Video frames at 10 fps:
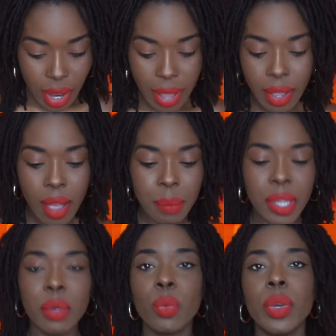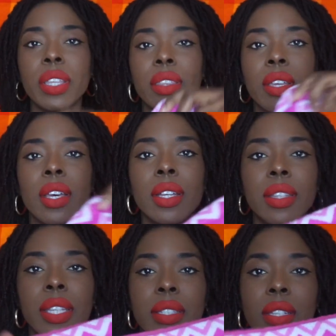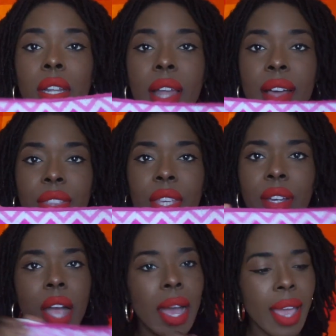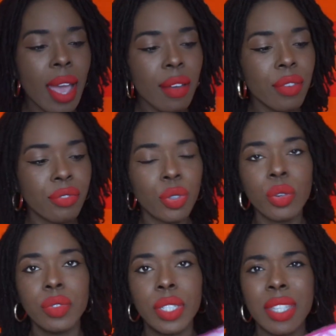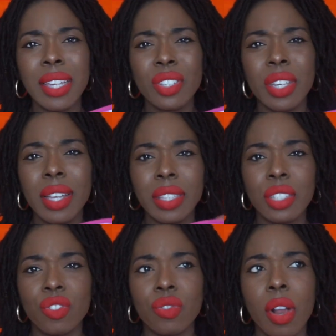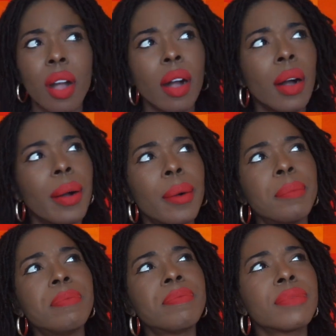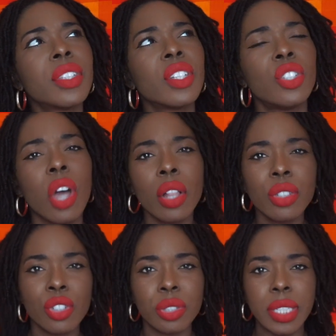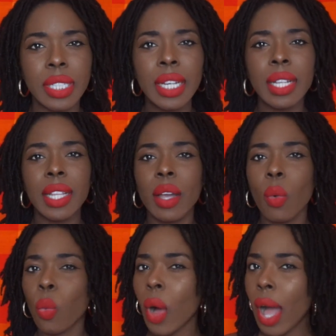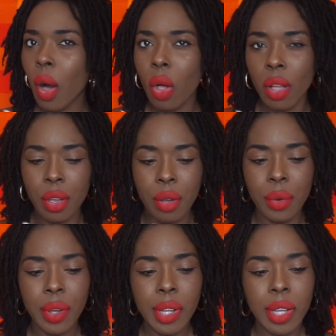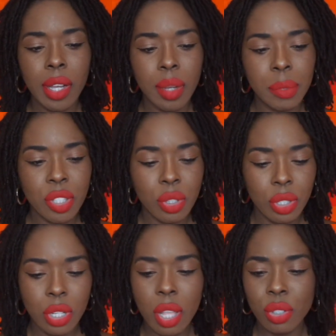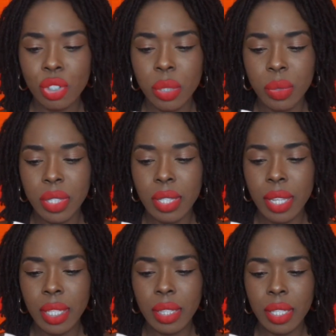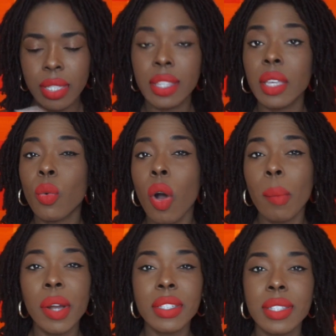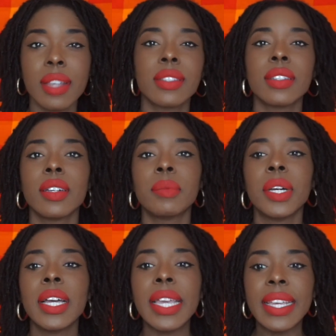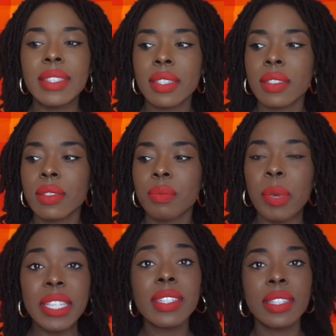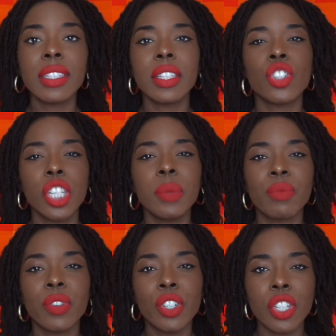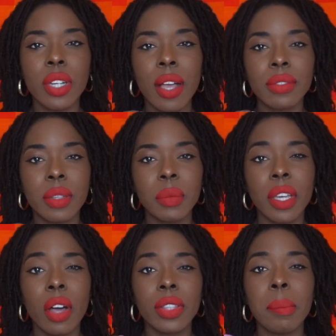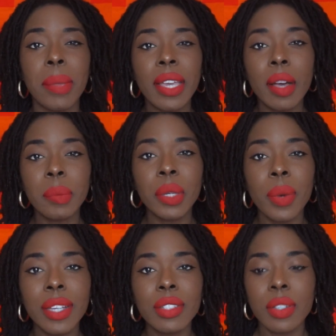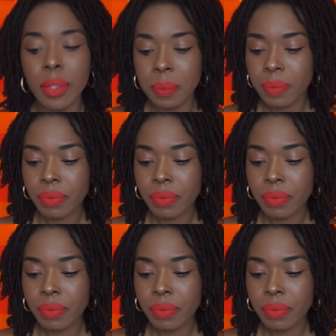I come in with this cloth here. I have a few of these. I actually got these from the Dollar Tree like a while ago. And so the Dollar Tree was selling these. I think Walmart sells them. It's basically the cheap version of something called the makeup eraser.